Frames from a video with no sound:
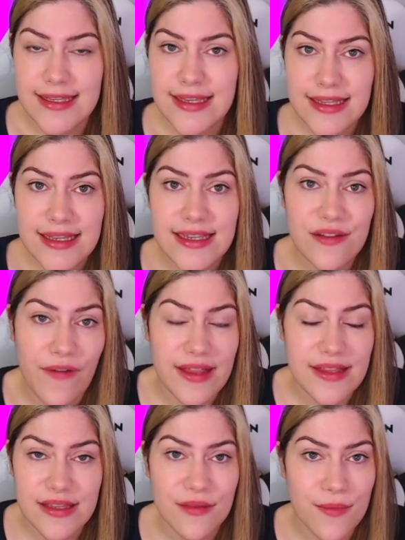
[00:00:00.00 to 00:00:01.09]
City's
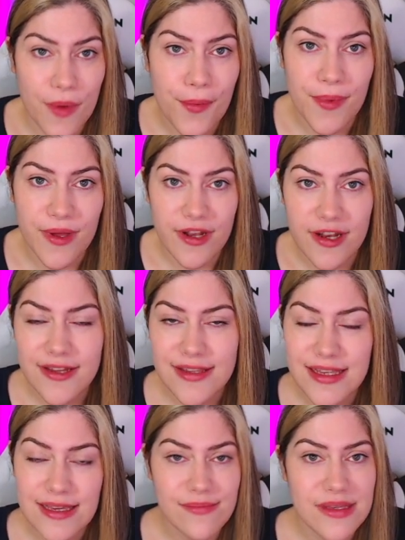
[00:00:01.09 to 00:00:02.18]
defence at the moment
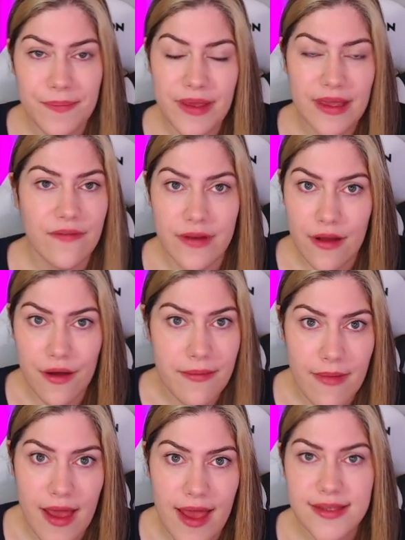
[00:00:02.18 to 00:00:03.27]
seems a bit of a
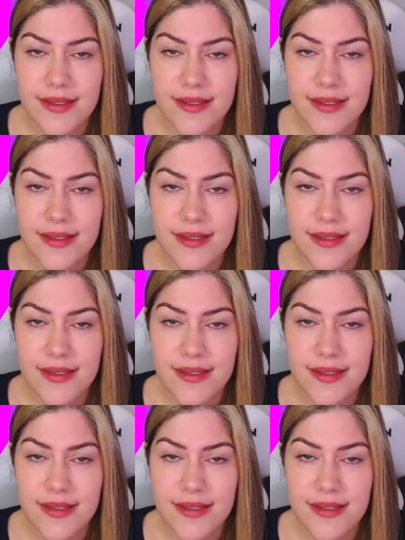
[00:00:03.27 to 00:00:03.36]
nightmare.